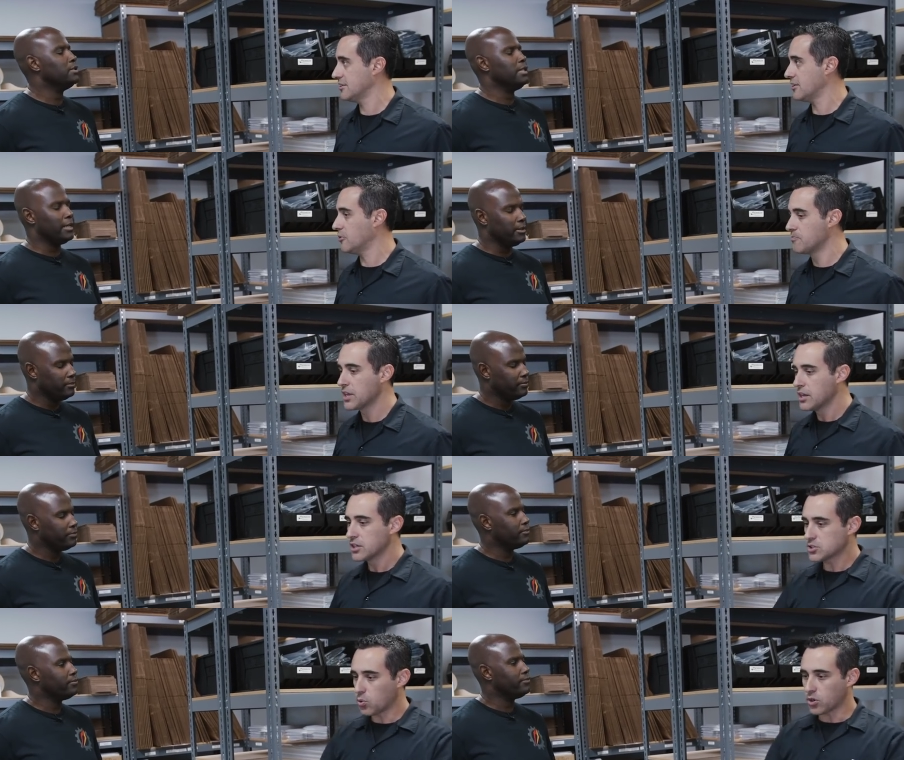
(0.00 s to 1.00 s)
Speaker 1: you know?
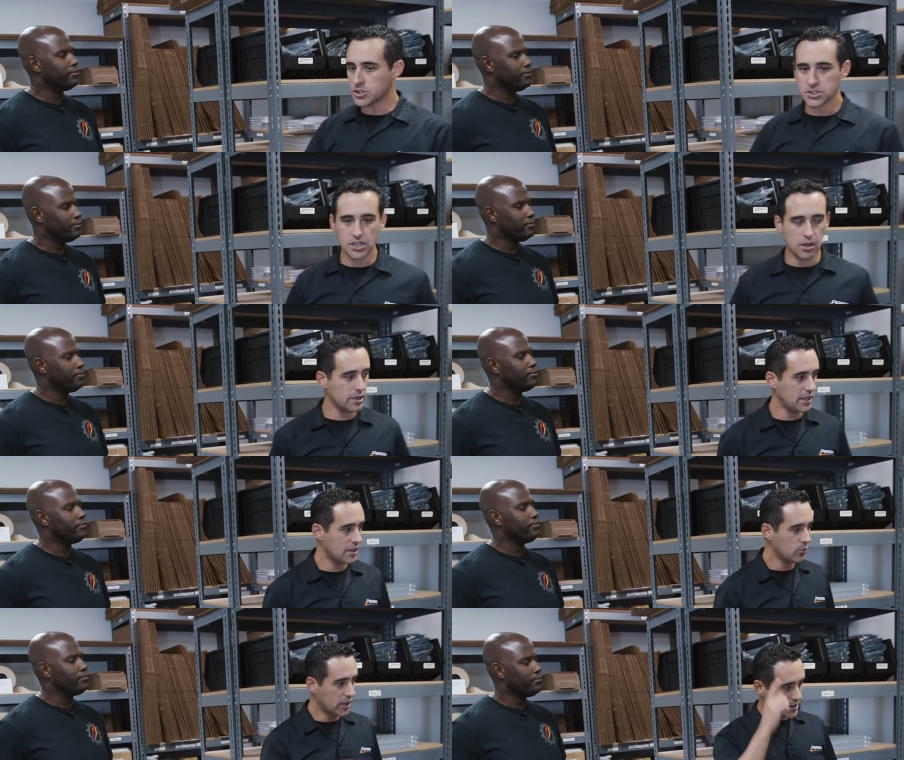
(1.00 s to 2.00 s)
So we're just coming
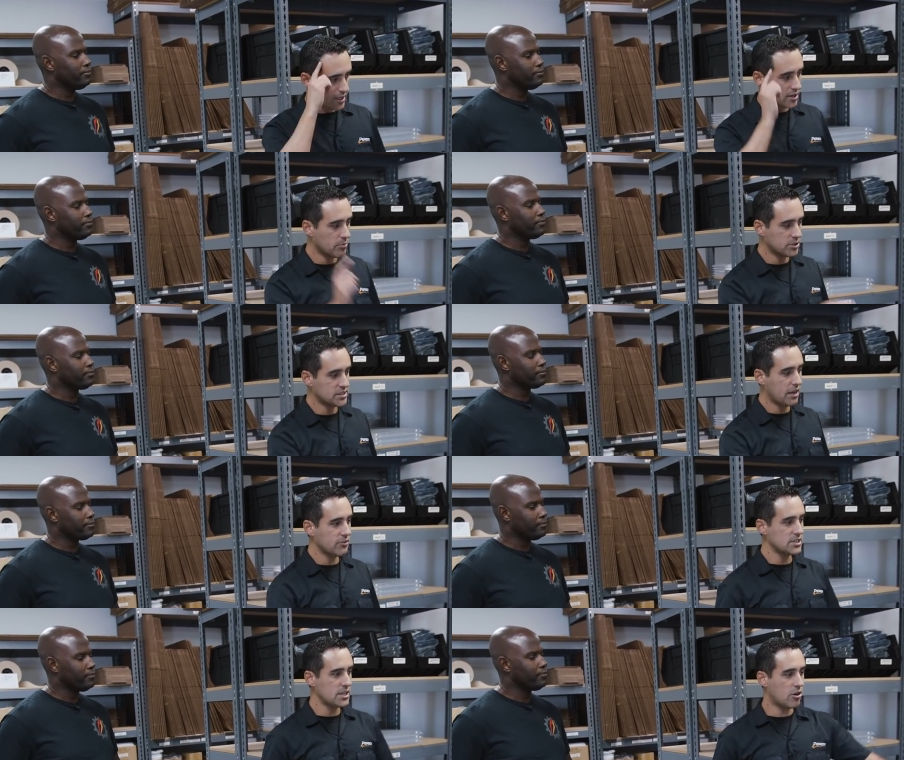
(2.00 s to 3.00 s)
in, we got that number
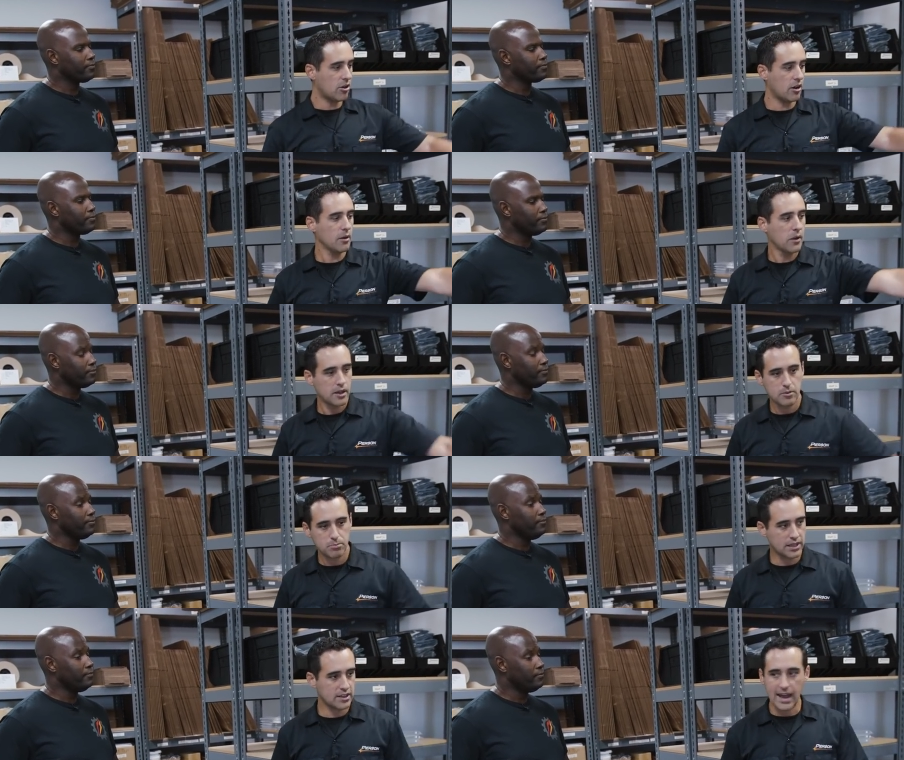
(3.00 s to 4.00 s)
17R,
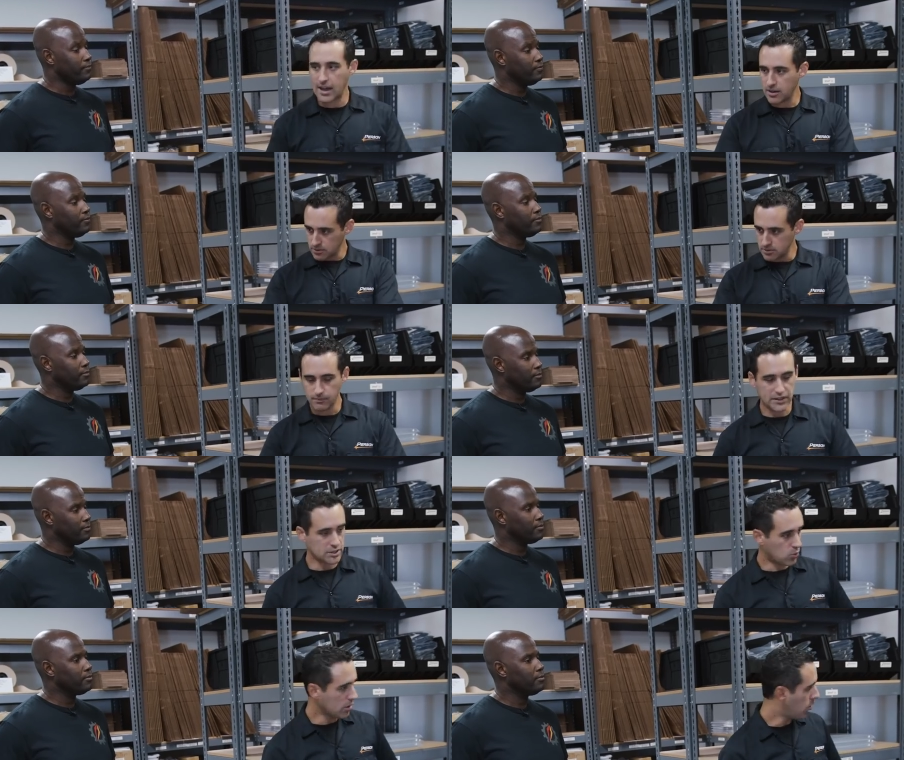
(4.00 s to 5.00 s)
pick that,
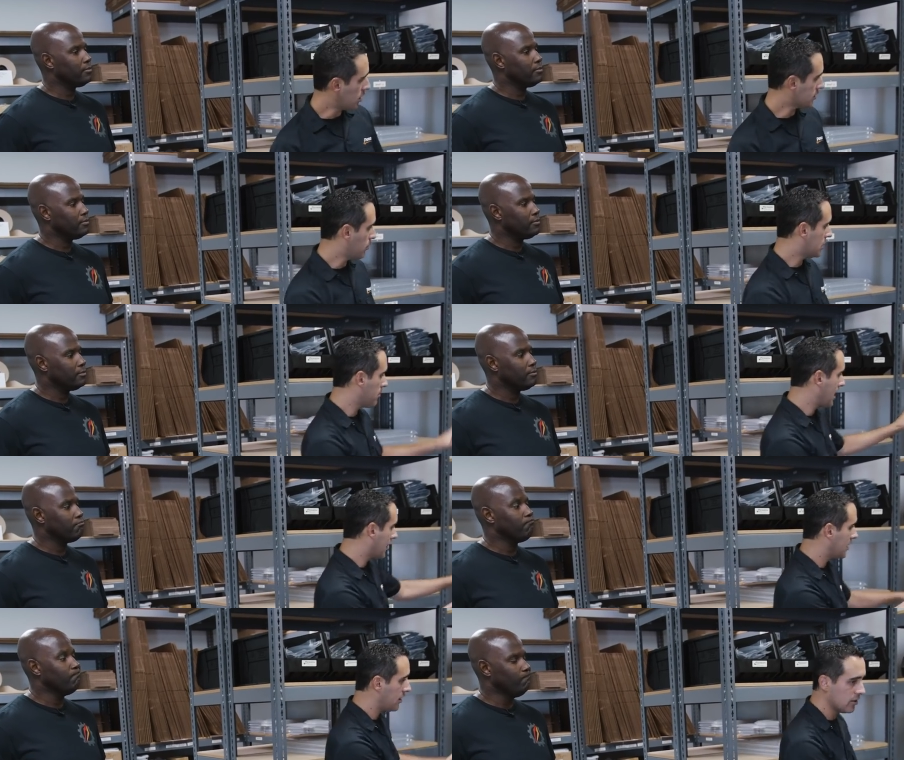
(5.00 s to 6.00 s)
that's one walk, then we come
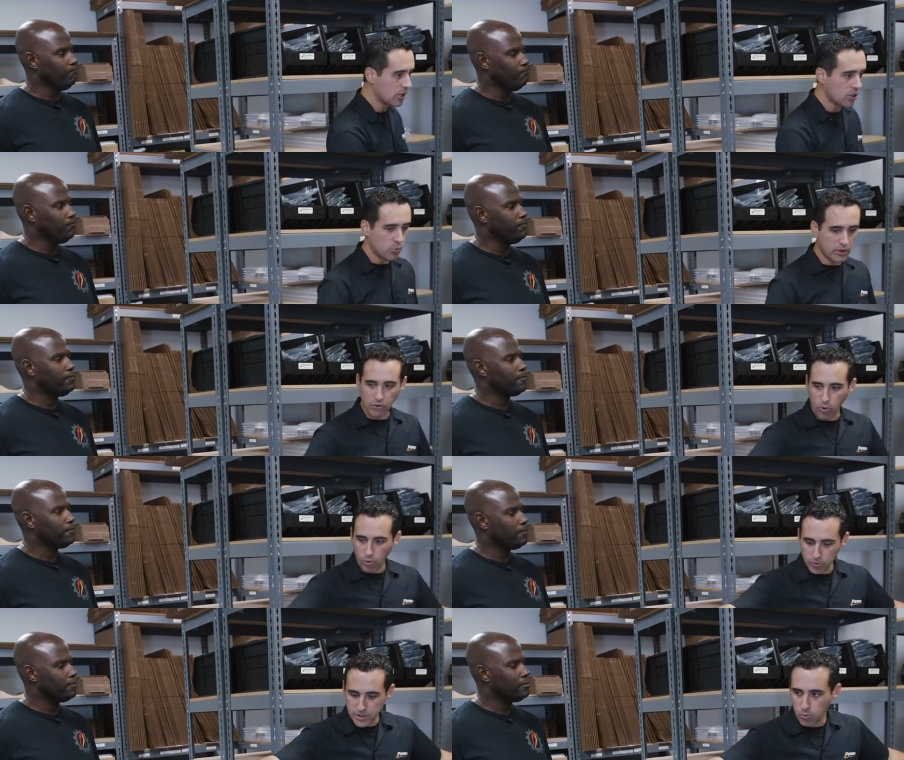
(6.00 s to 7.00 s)
back here. We've
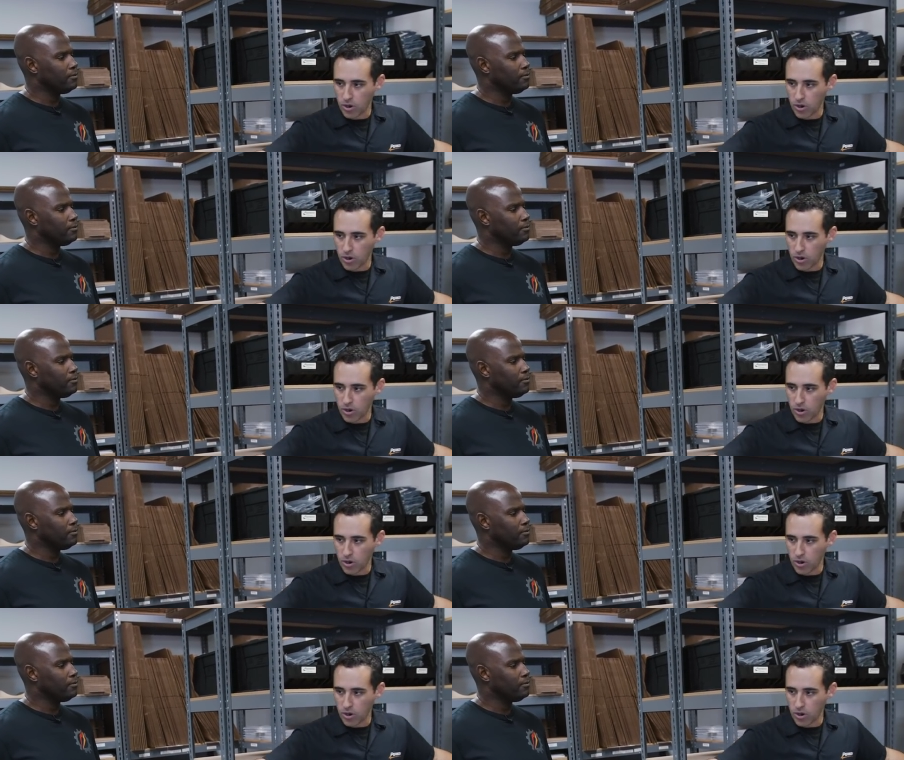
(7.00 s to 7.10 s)
only